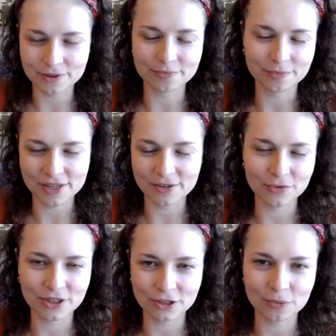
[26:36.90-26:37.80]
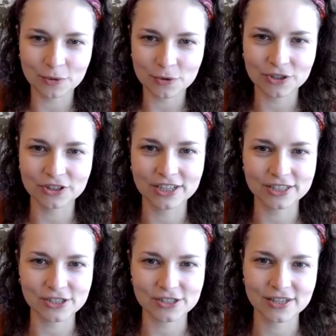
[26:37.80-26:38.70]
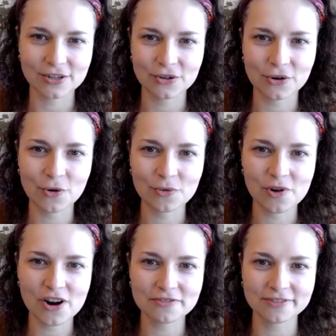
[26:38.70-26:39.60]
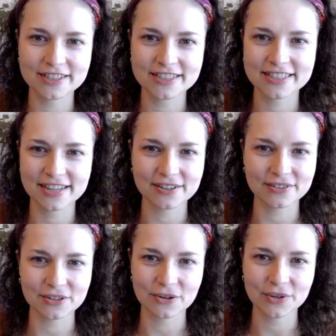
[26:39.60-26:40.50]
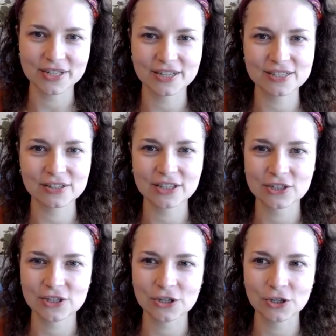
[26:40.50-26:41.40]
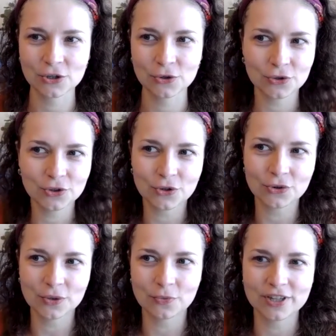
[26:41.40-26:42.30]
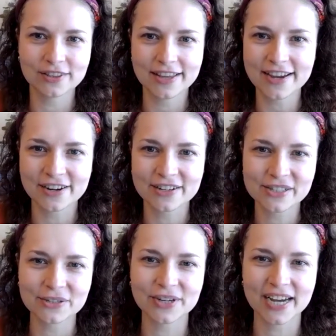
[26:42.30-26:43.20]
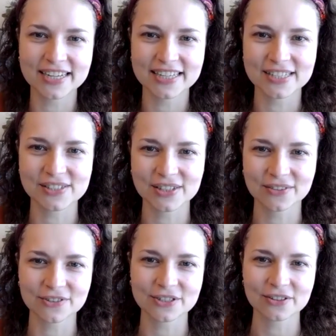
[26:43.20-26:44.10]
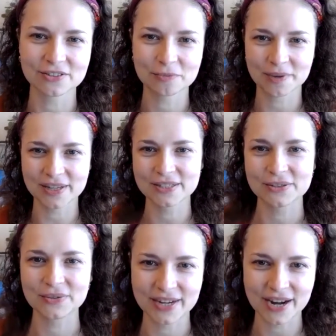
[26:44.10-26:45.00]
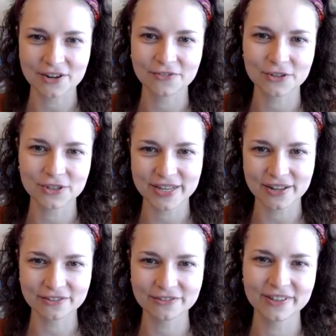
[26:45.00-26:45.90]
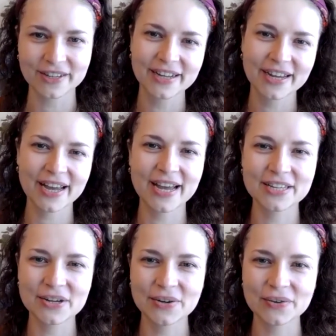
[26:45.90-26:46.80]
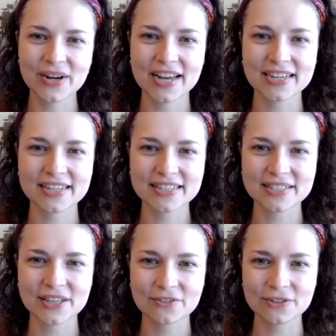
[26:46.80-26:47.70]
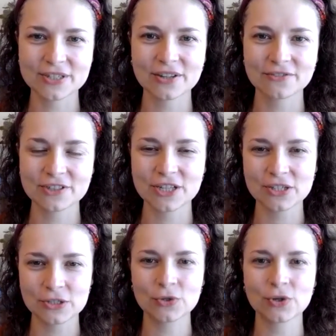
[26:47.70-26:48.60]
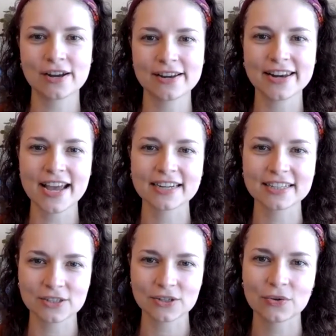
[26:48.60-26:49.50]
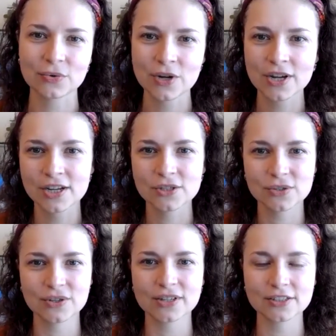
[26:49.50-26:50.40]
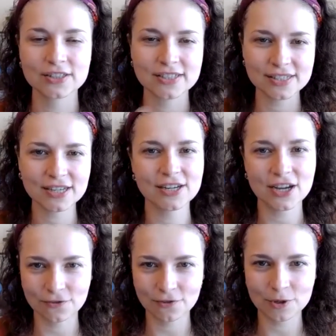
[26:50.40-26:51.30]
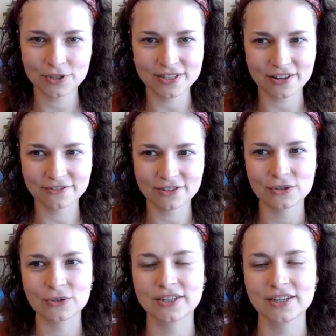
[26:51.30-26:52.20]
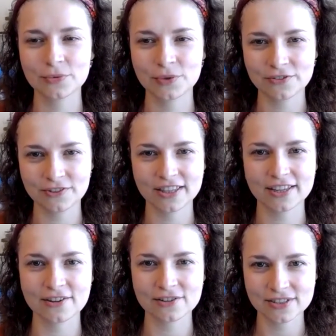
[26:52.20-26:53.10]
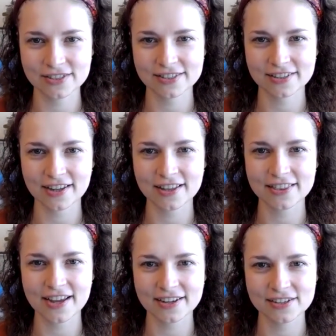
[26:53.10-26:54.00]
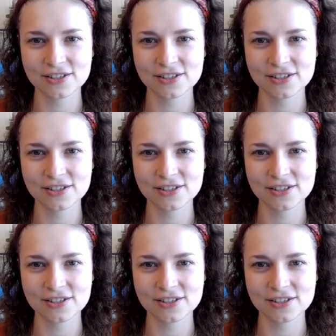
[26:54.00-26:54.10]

being with a computer and just in your home office and, in isolation, you're the only one there. So you kind of need to give yourself space to get out of yourself, and give yourself a chance to connect, to disconnect from yourself and to connect with everything else. And that is